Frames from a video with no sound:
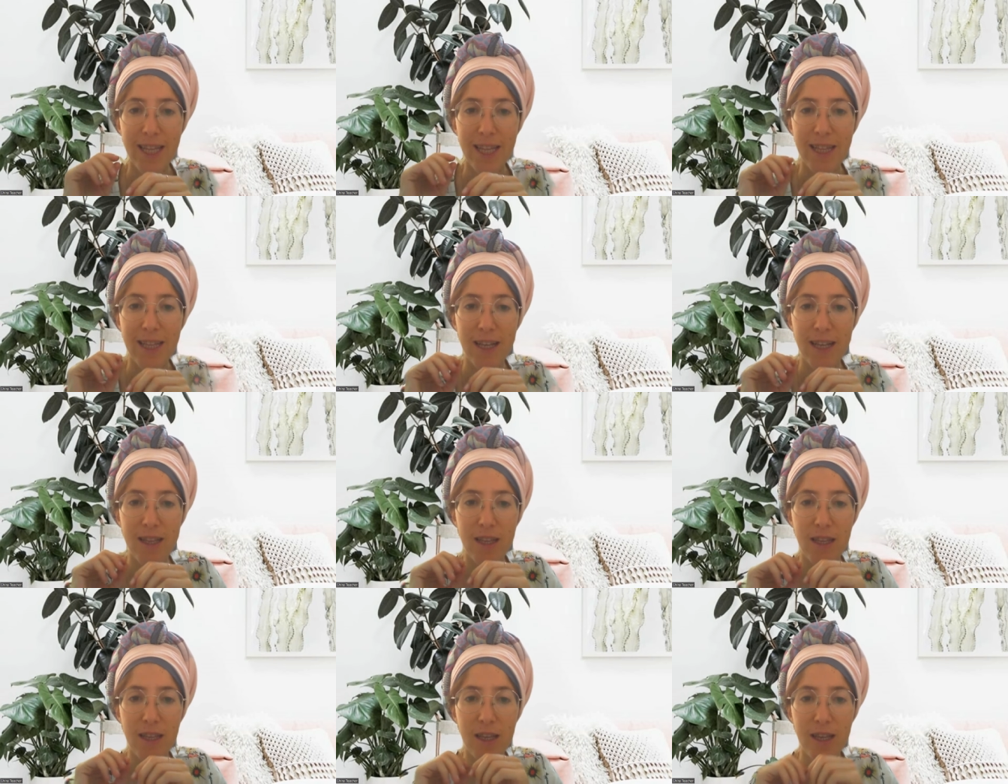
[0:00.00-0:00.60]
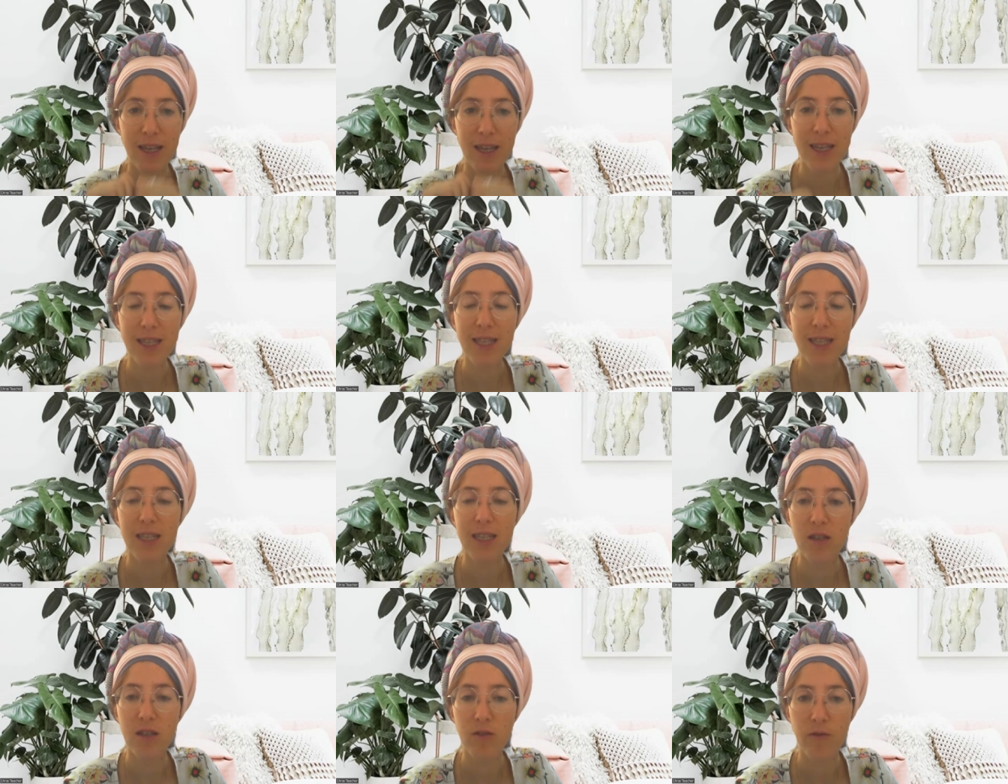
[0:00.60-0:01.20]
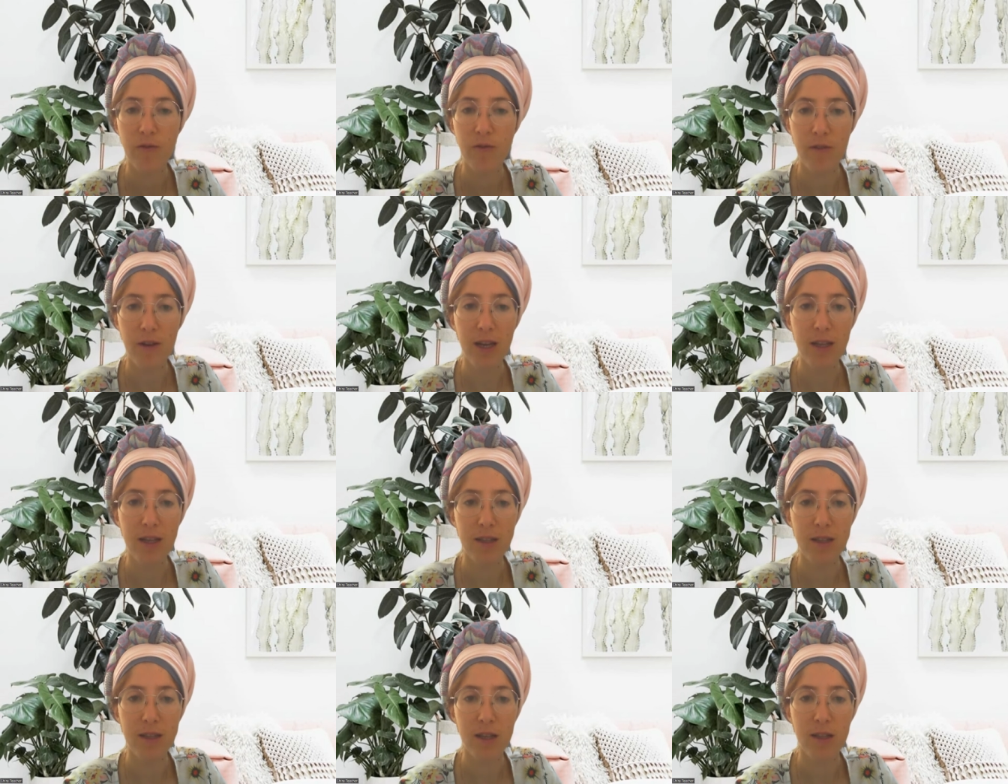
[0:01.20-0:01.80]
that the research
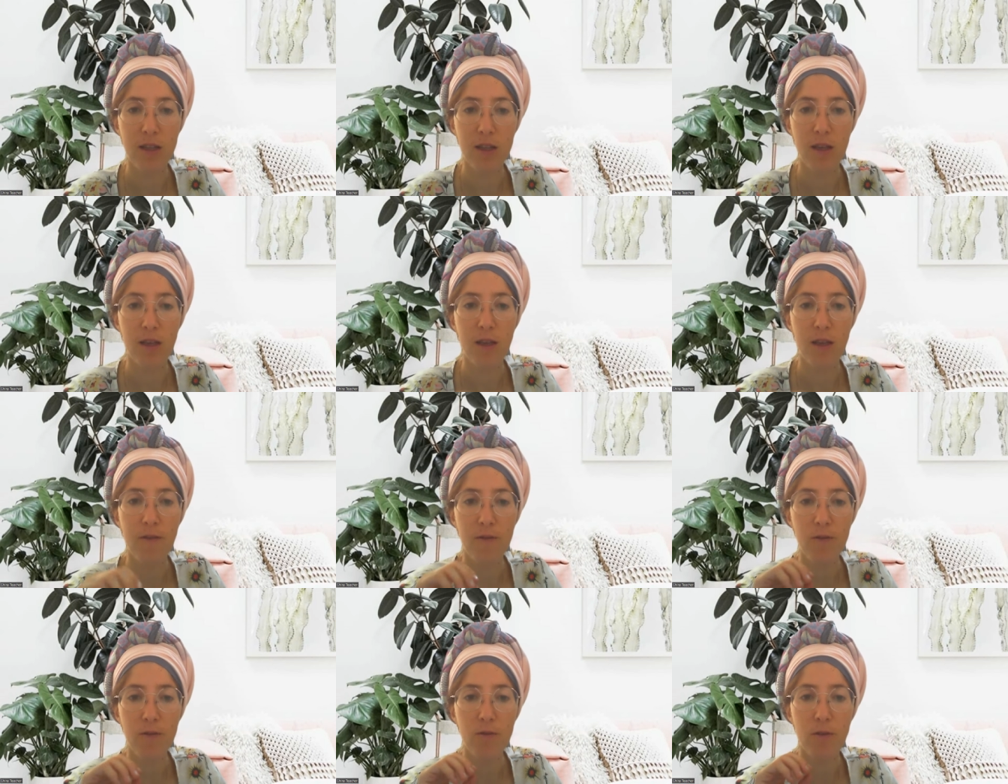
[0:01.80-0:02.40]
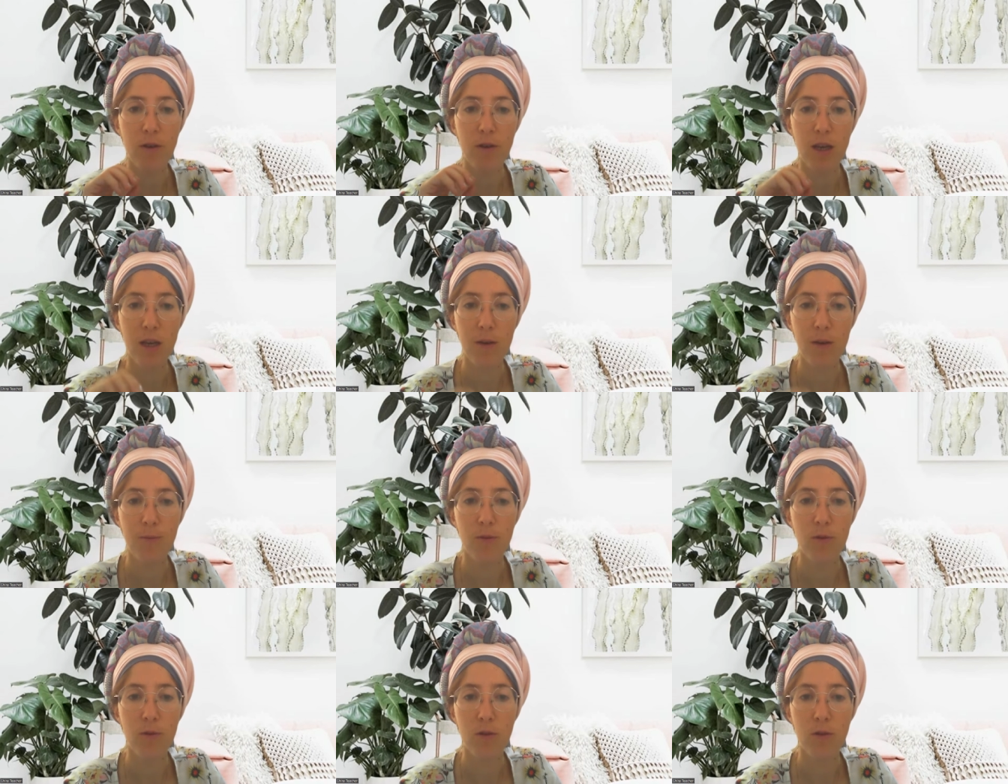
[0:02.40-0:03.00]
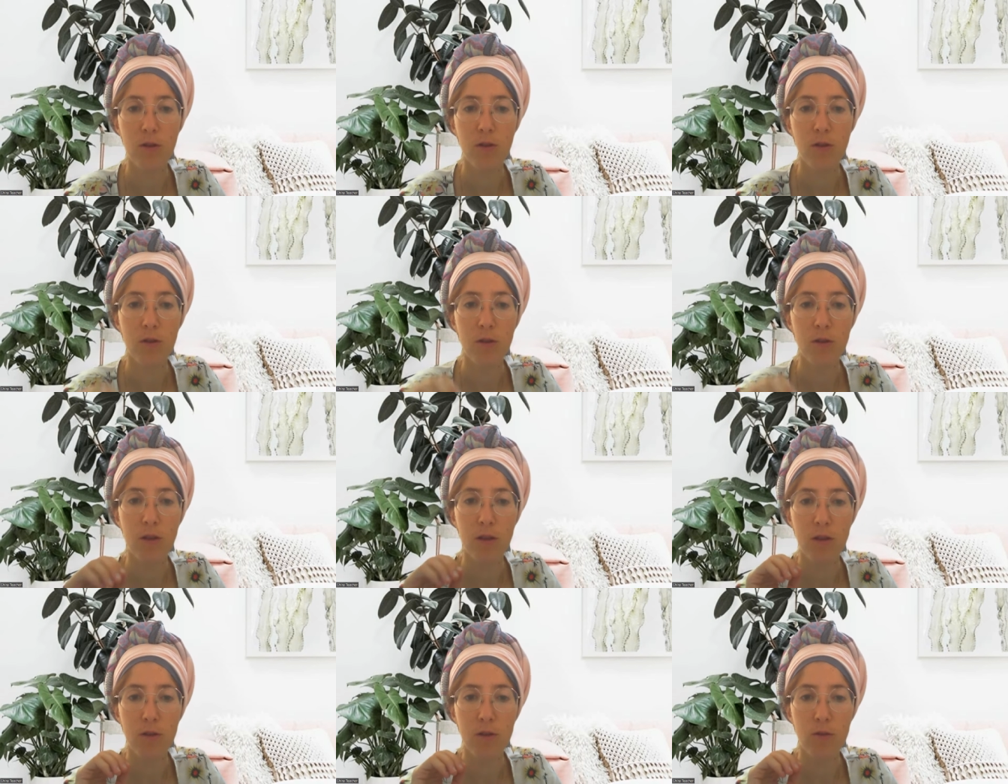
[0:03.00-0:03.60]
find that if you're able
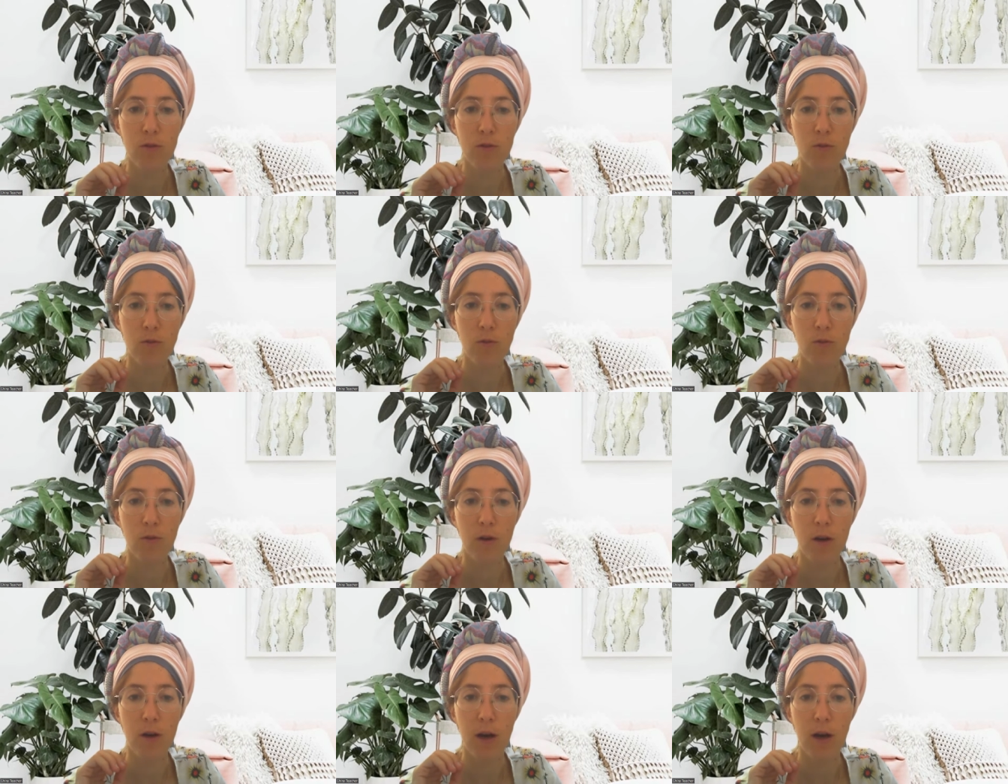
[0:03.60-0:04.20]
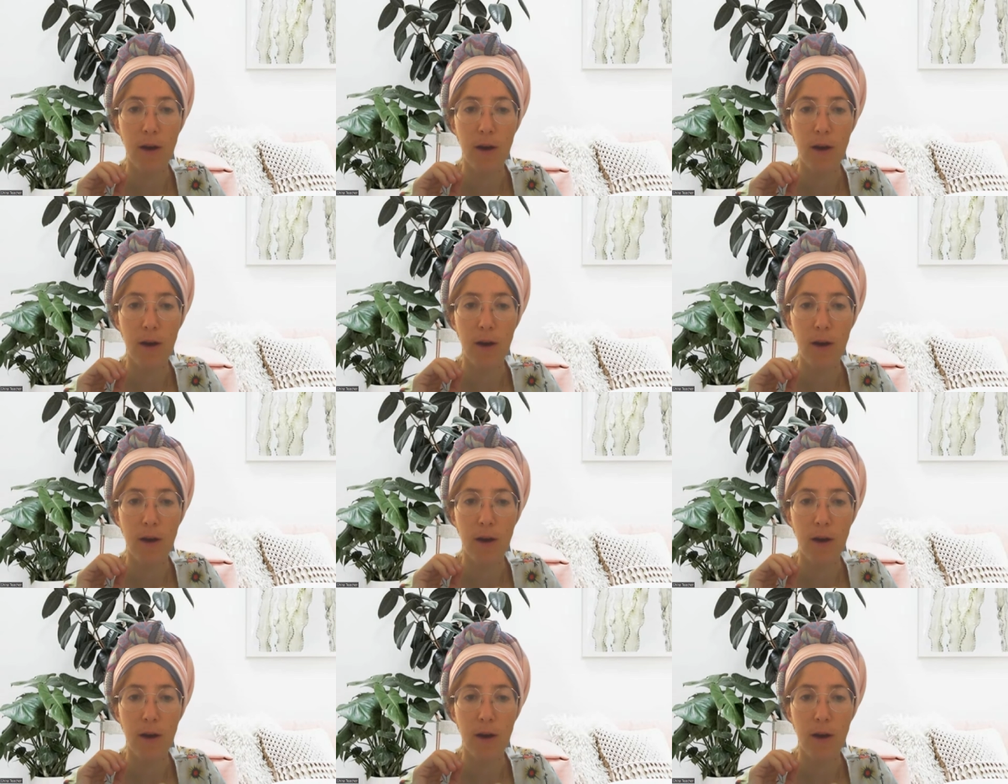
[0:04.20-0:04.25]
to